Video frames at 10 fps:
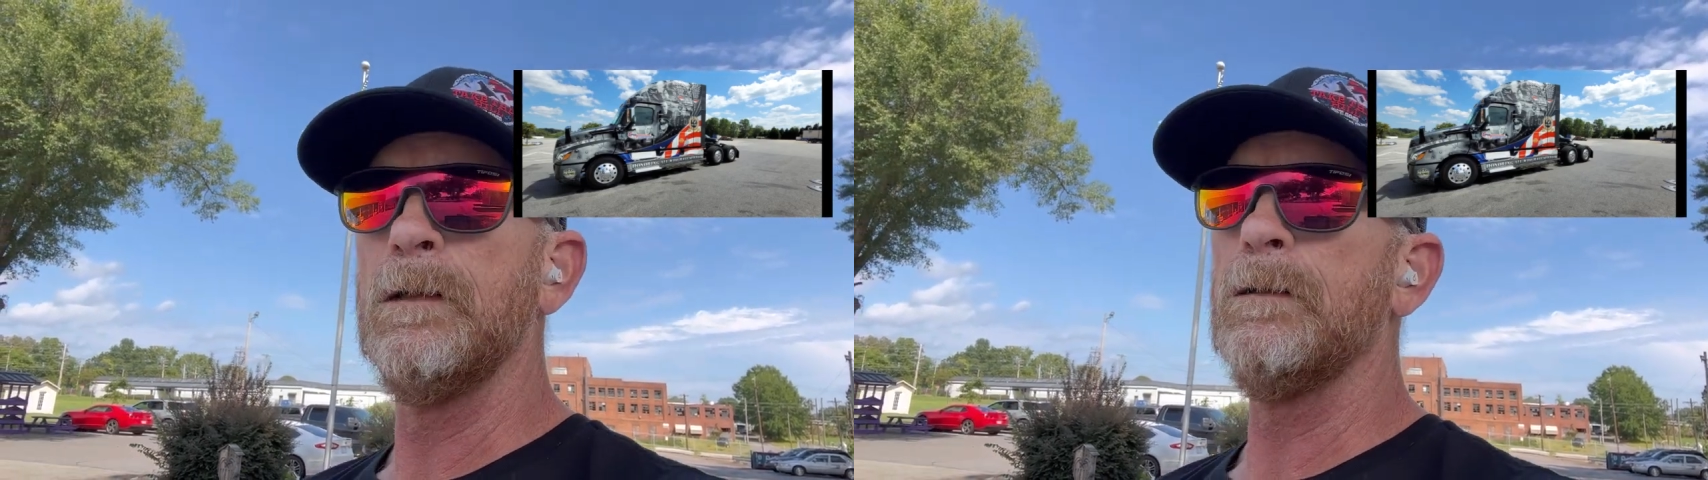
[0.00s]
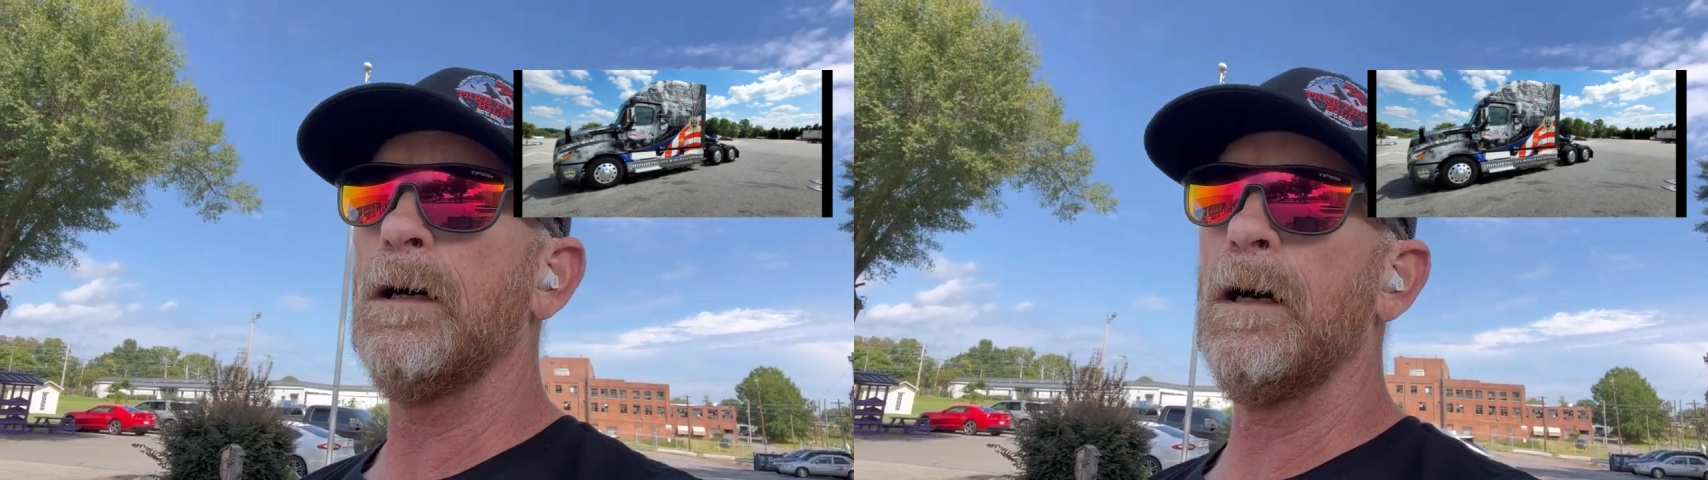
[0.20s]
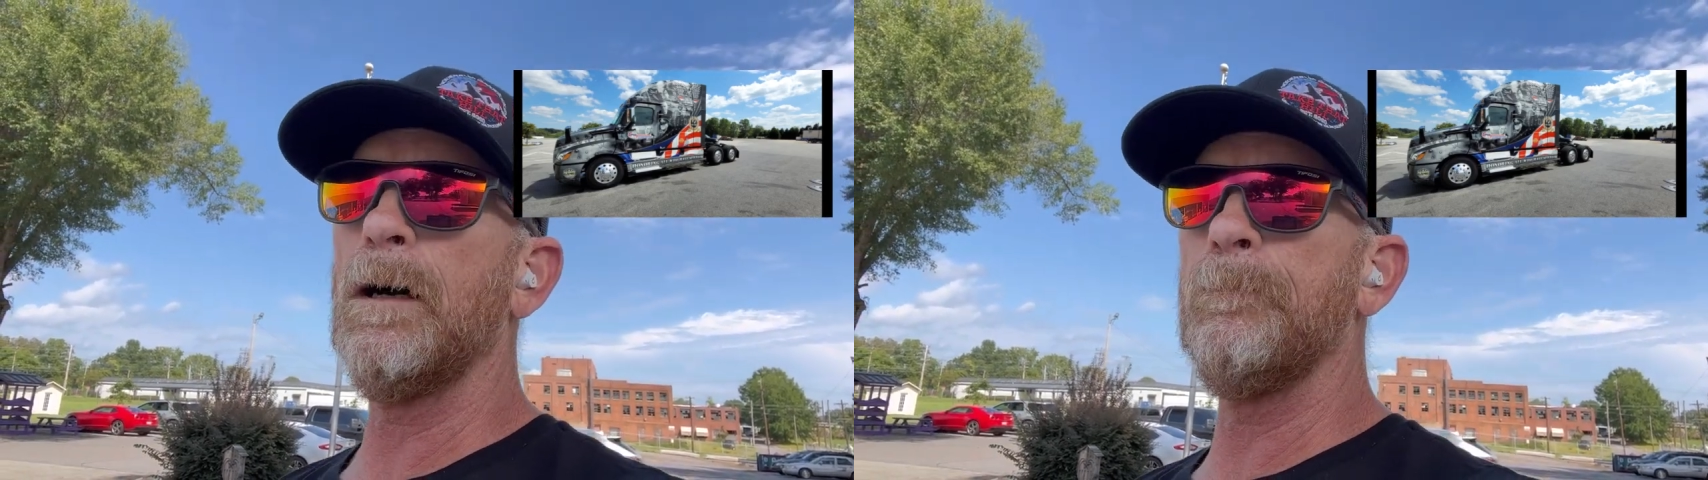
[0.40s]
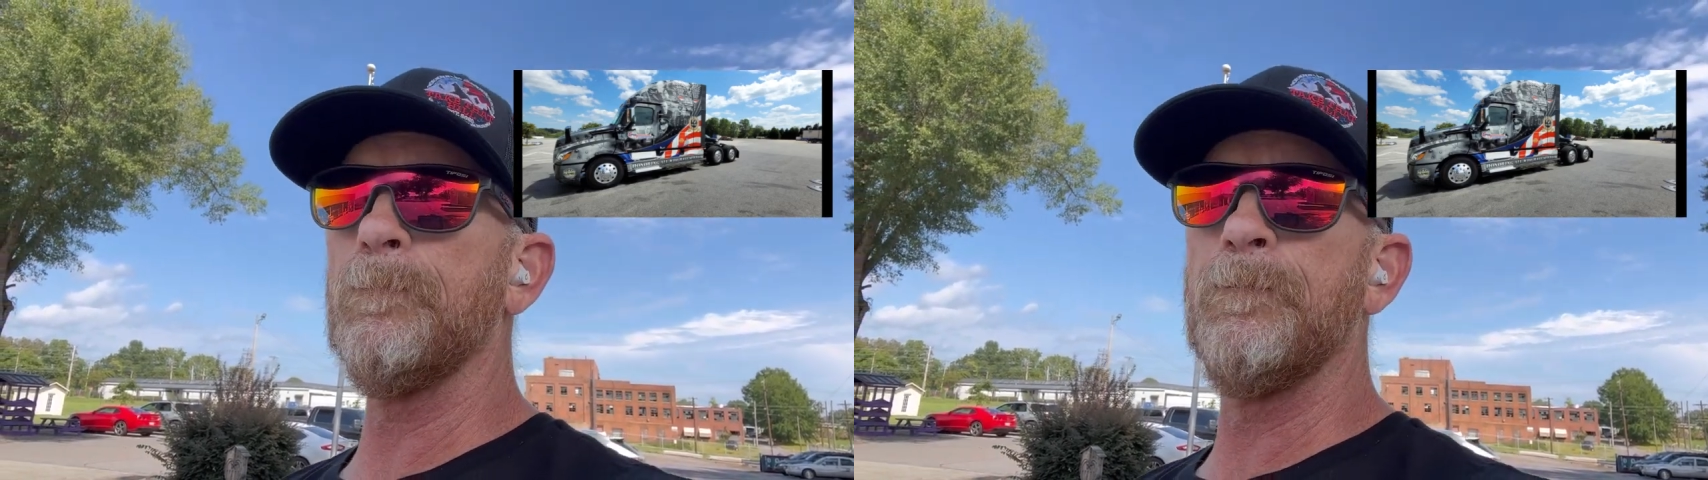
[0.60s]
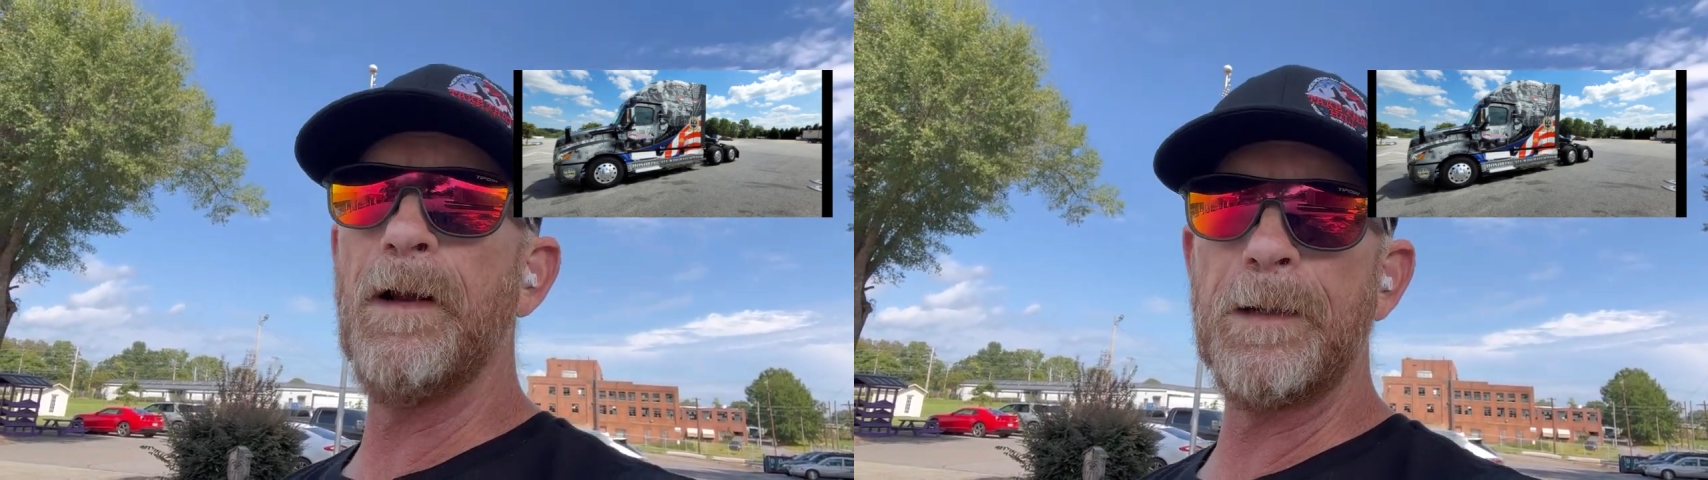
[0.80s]
um,
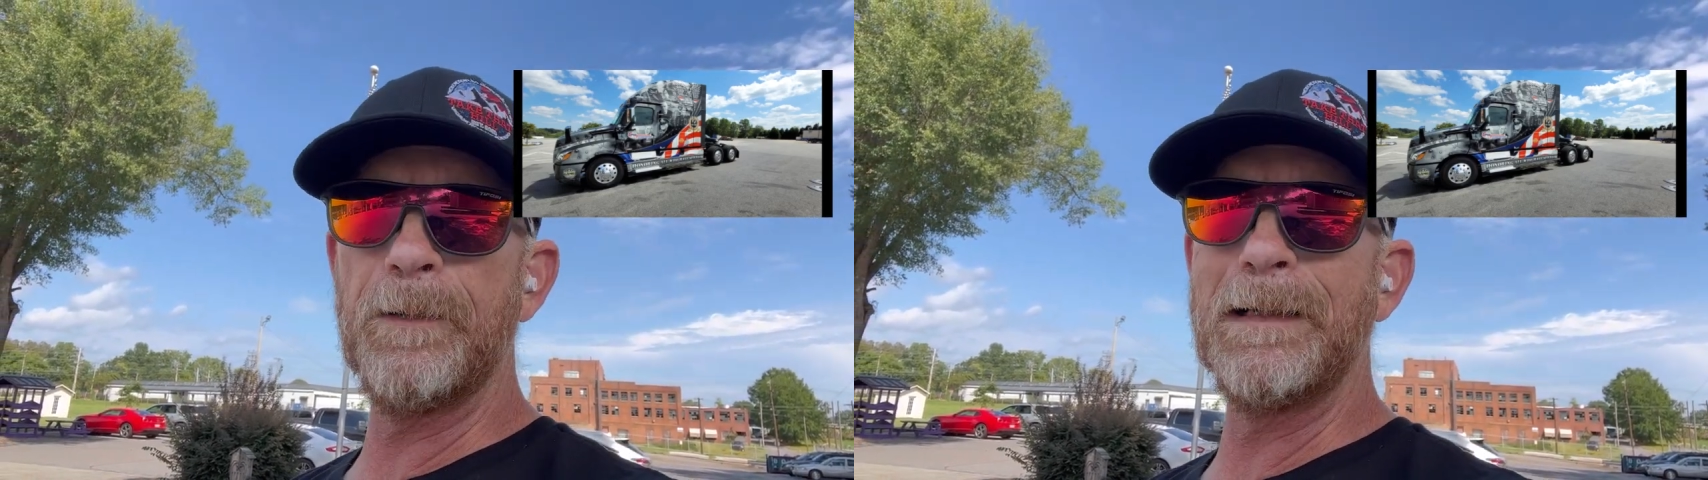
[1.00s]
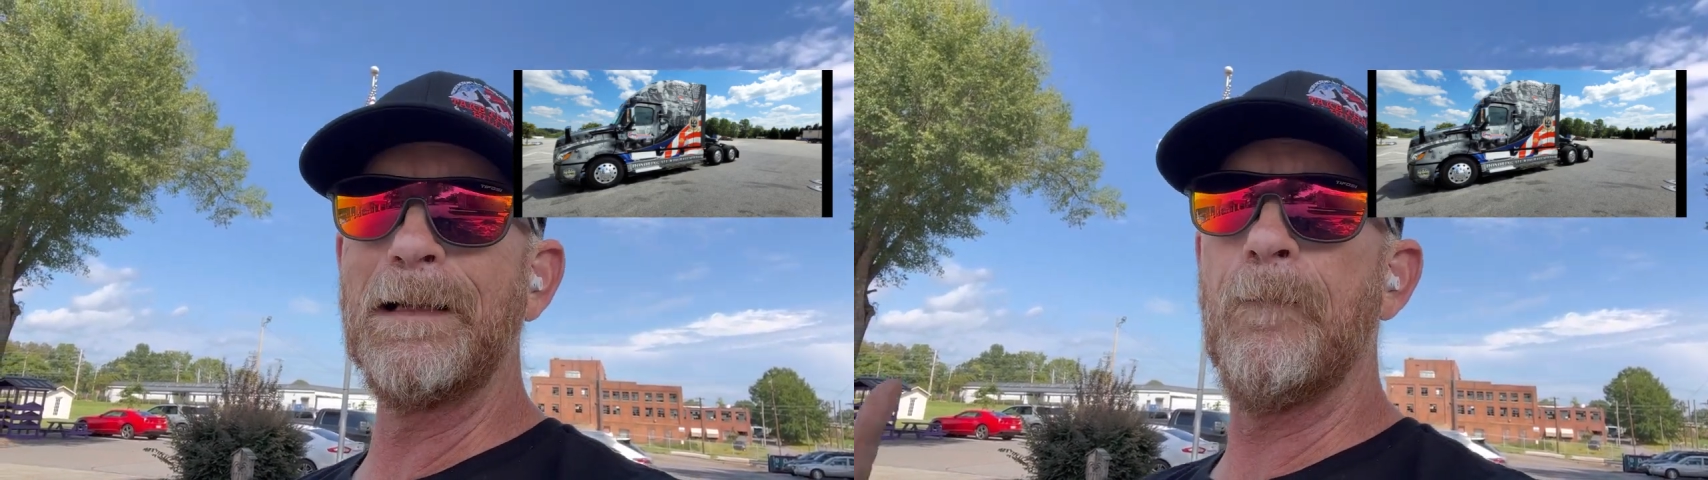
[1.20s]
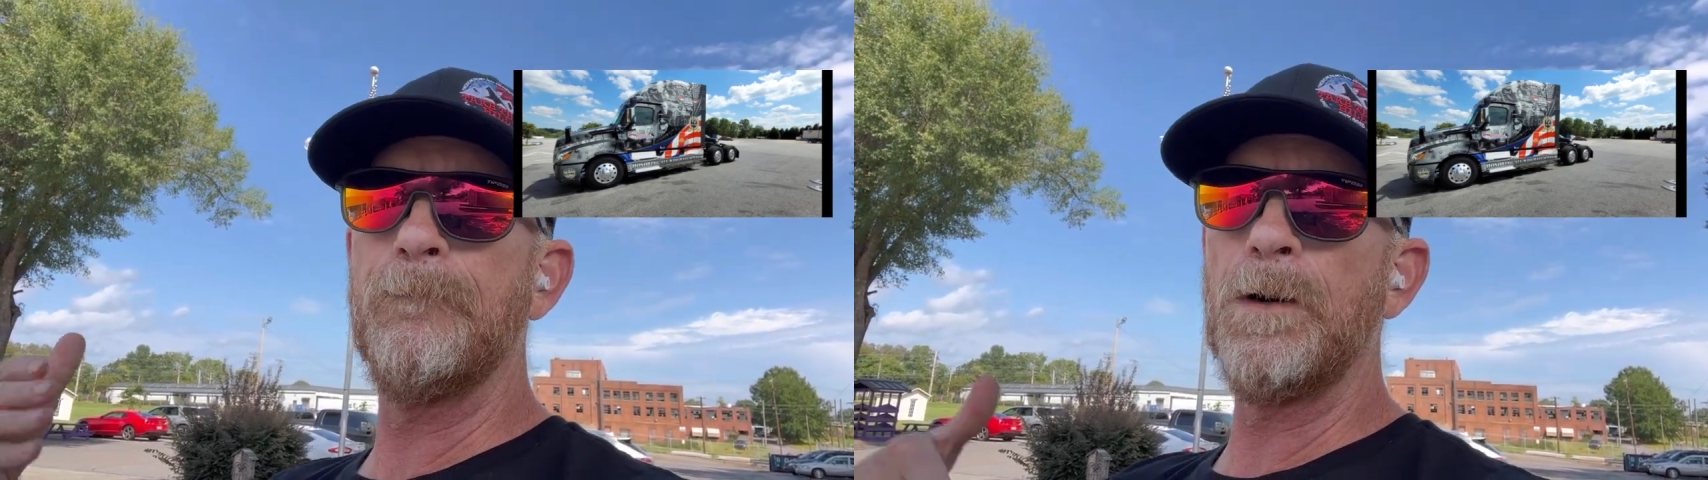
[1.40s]
veteran